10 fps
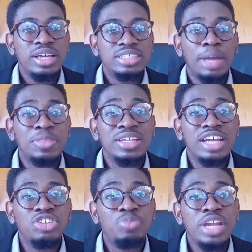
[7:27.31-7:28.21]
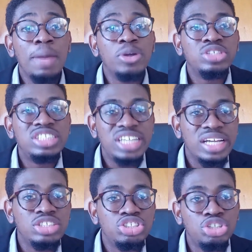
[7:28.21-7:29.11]
Something that you've been able to
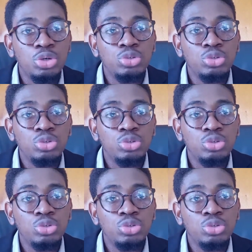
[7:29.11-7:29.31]
change due